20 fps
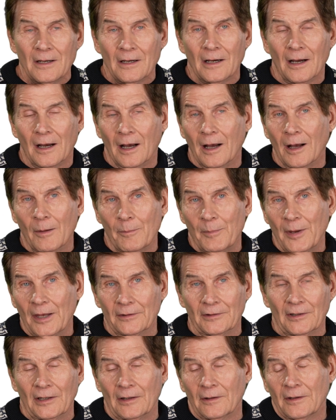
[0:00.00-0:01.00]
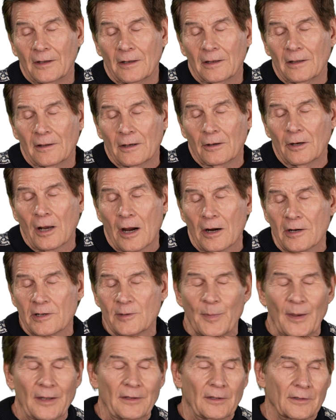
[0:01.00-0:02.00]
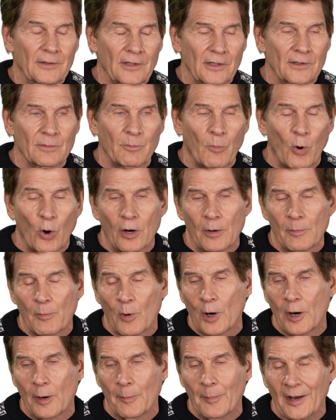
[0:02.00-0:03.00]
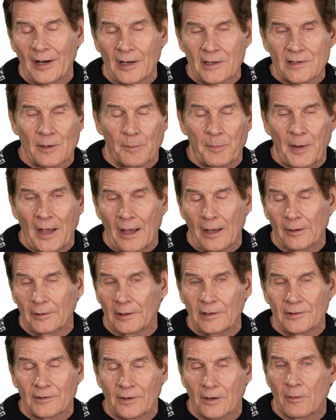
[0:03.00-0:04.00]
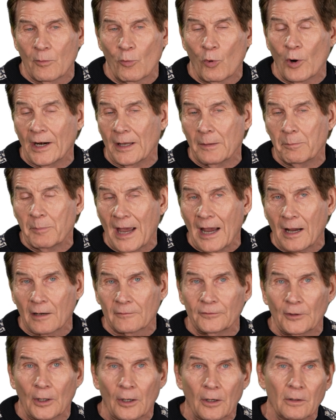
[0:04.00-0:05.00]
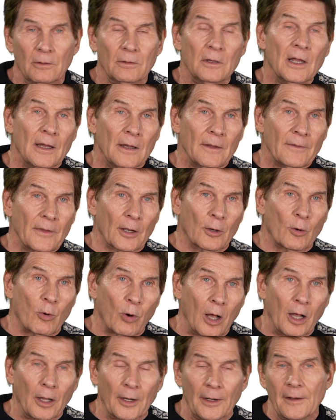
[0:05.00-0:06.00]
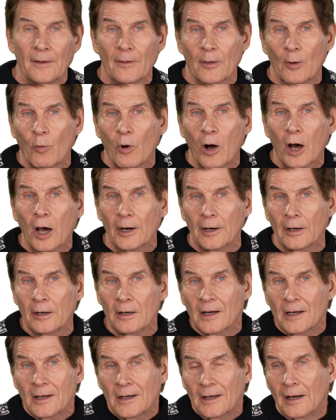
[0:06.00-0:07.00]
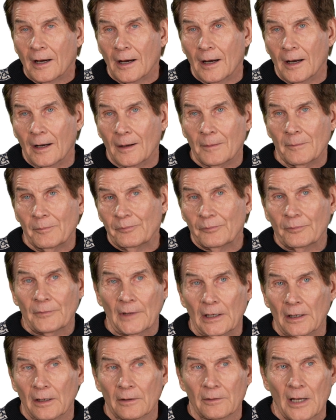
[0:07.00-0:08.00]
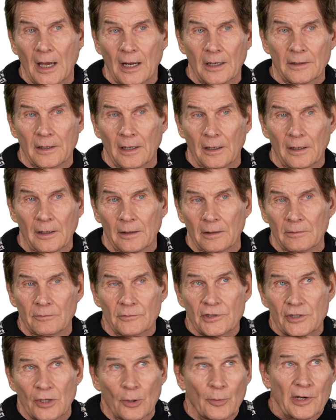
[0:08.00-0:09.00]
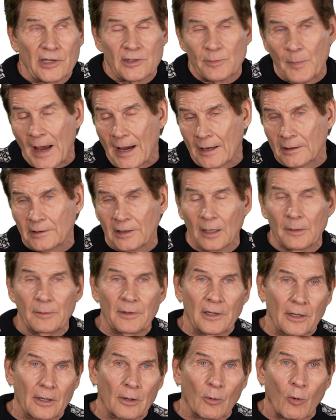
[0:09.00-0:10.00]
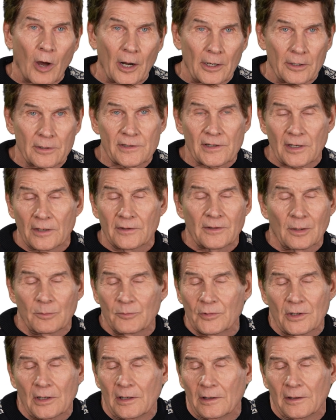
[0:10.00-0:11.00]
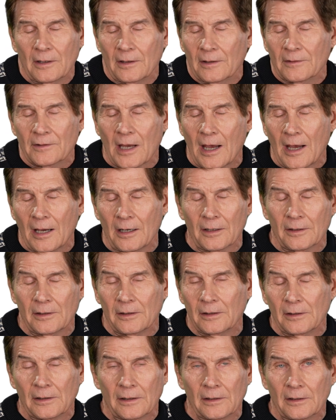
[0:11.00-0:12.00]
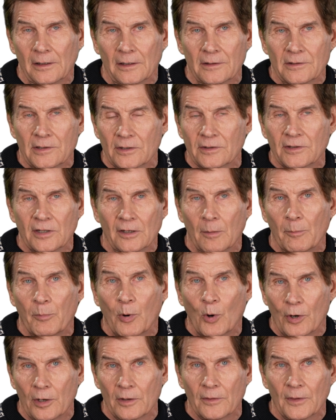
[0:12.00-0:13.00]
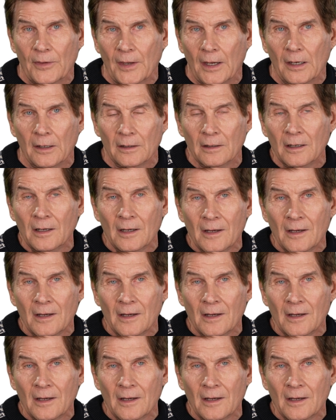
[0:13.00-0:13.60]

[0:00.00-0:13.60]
uh, business. They're large businesses. More and more municipalities are wanting backflow, the quality of the water, um, you know, not getting sewage backed up into your water systems is highly, it's just an important thing.